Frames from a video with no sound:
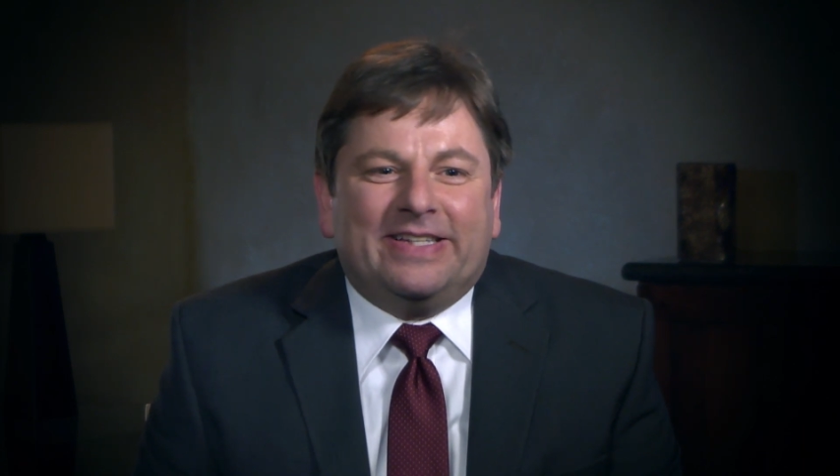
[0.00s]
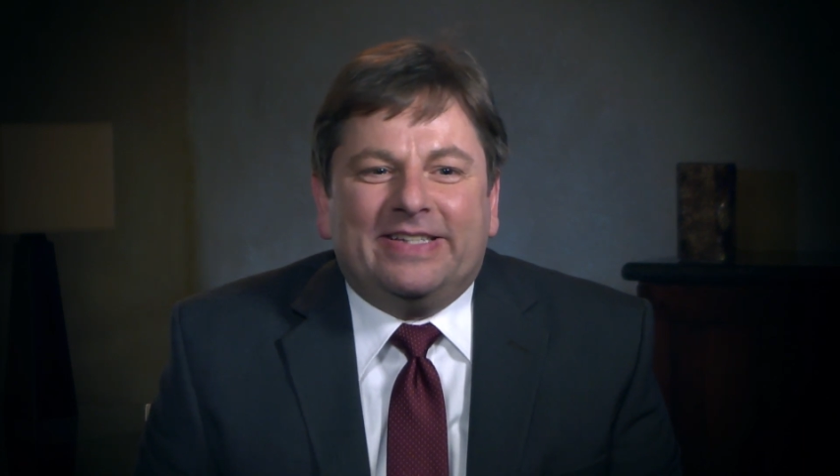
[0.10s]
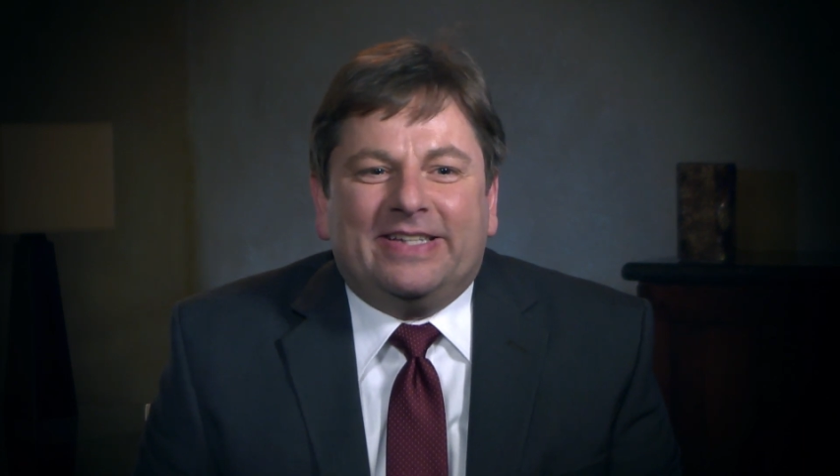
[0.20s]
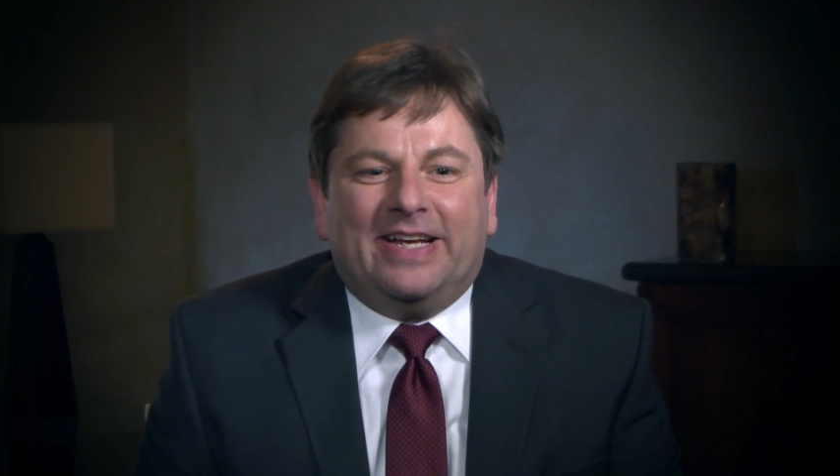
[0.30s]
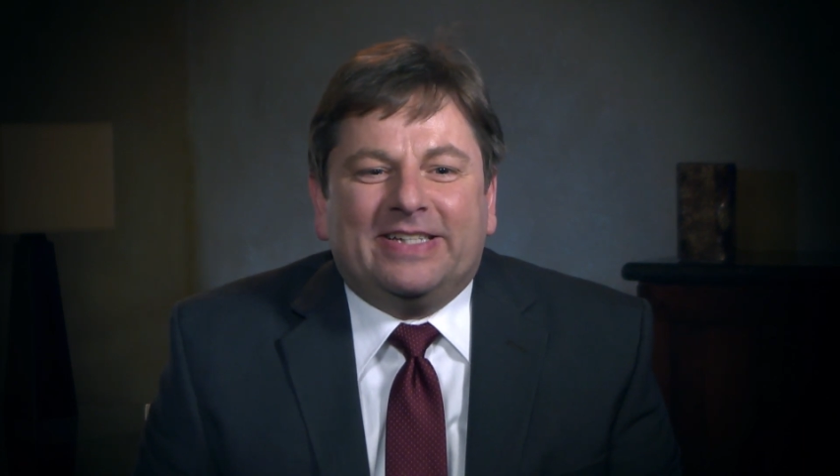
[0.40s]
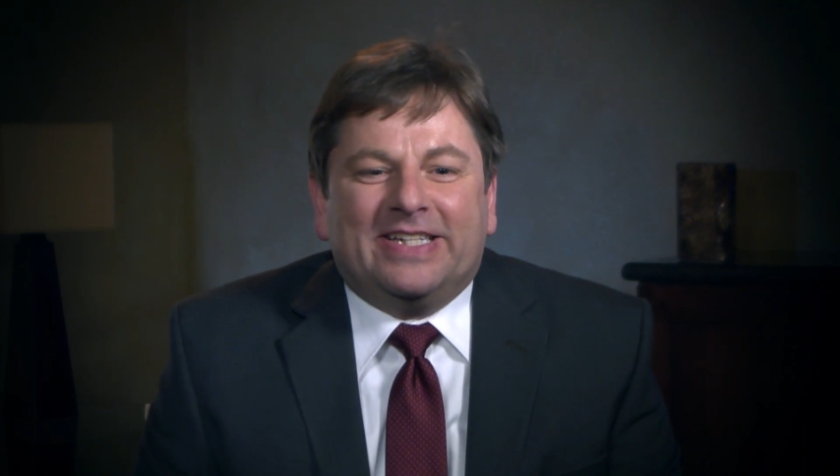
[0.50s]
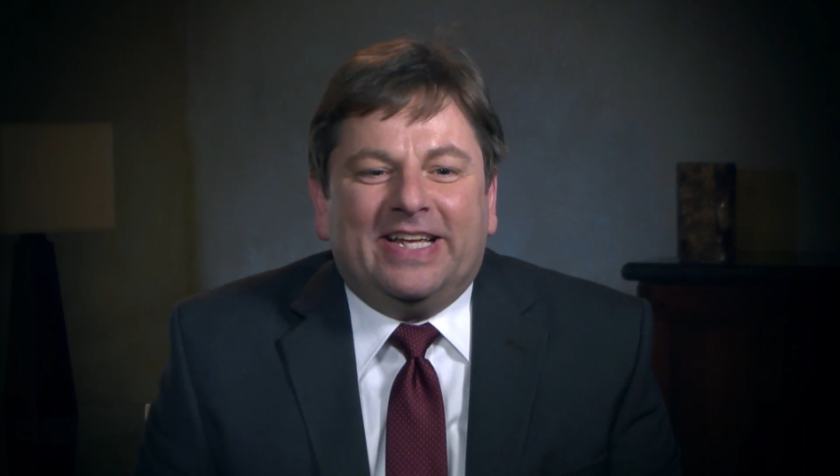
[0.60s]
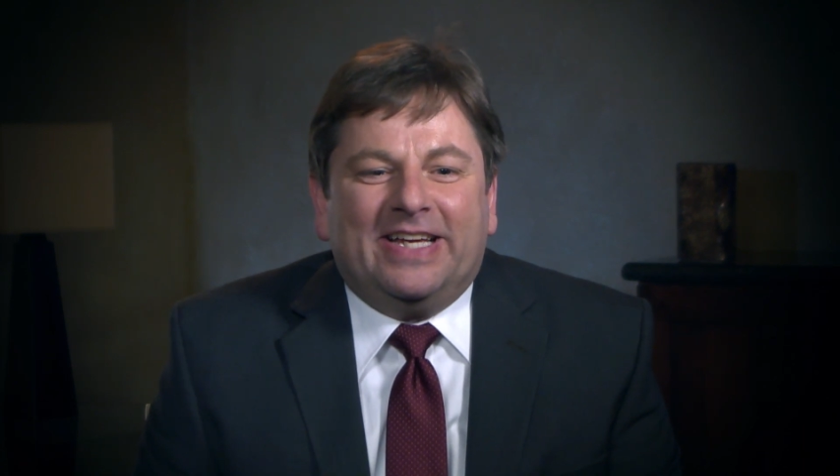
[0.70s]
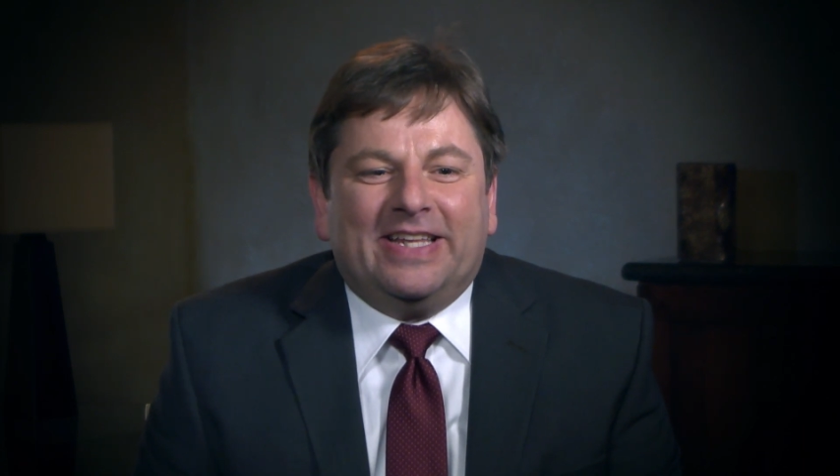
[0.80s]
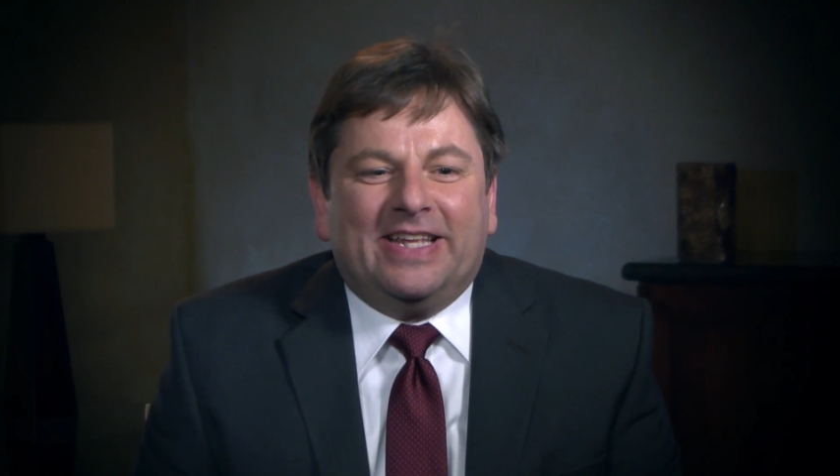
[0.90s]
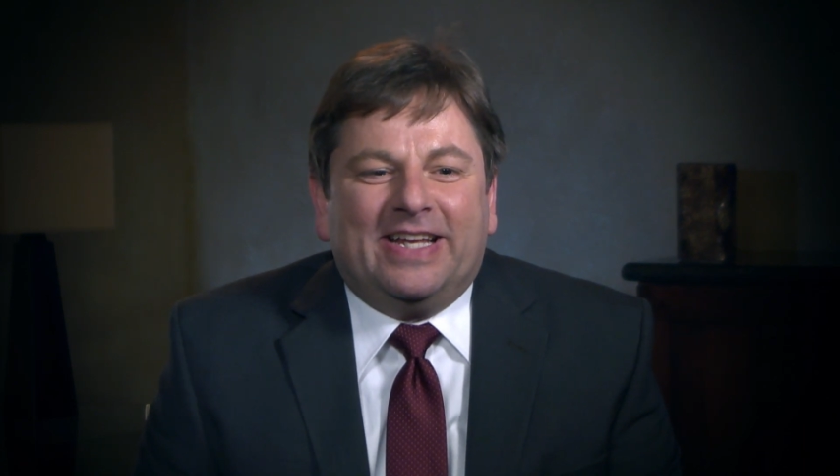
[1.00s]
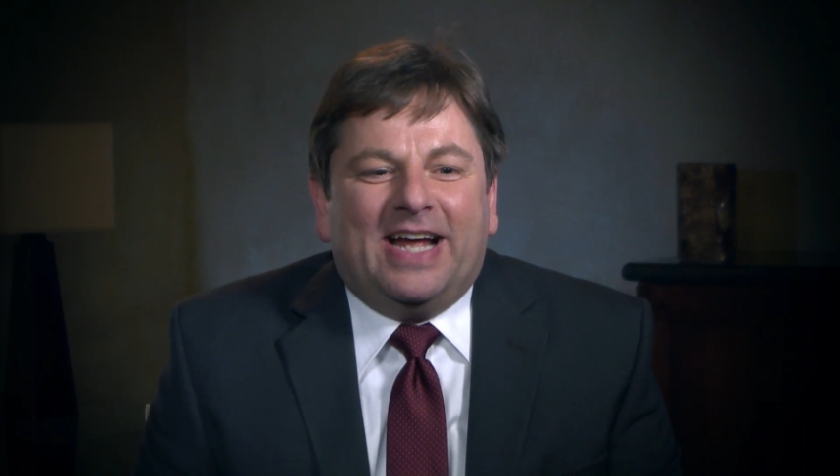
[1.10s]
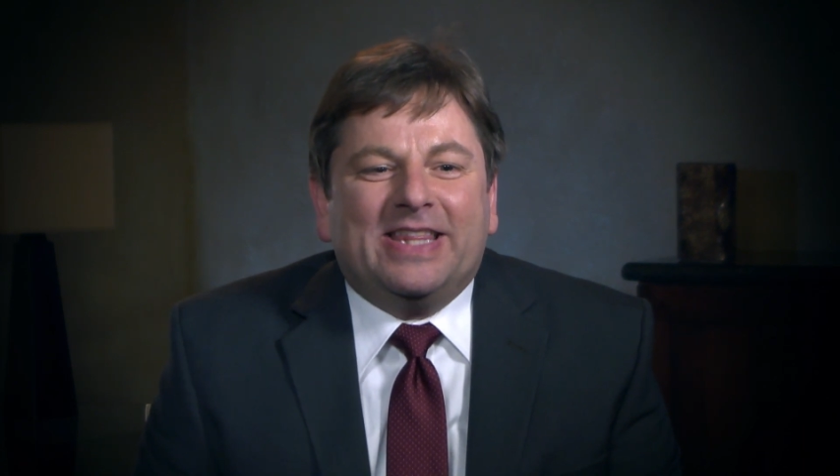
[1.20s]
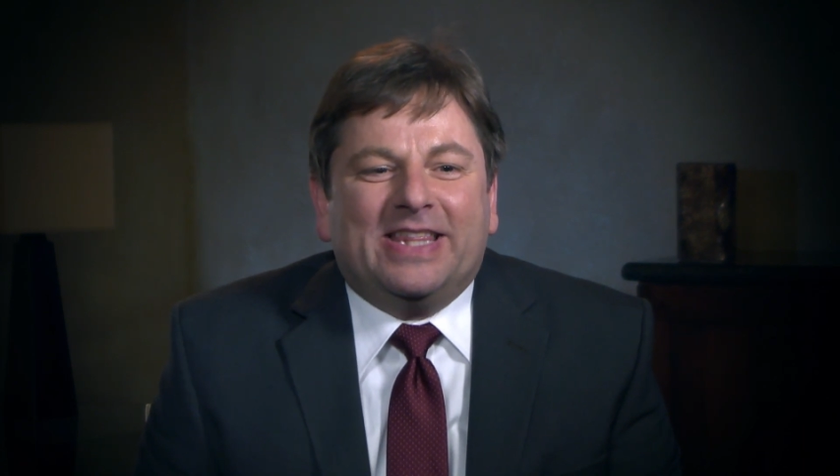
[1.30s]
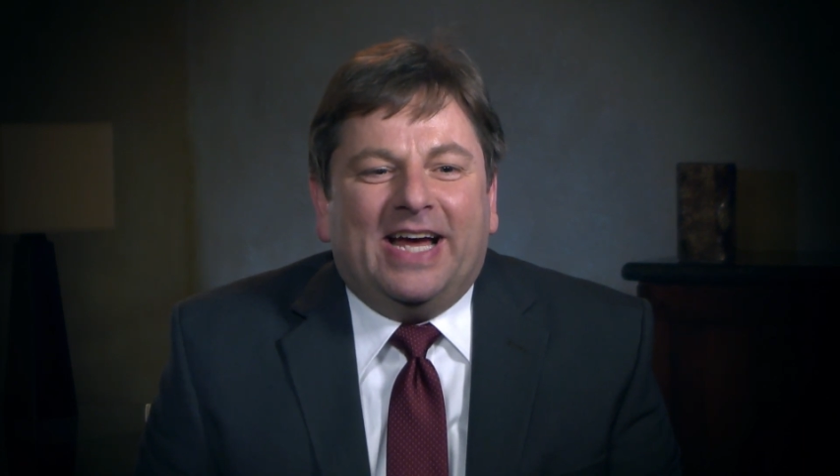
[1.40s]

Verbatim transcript: and such that, that I,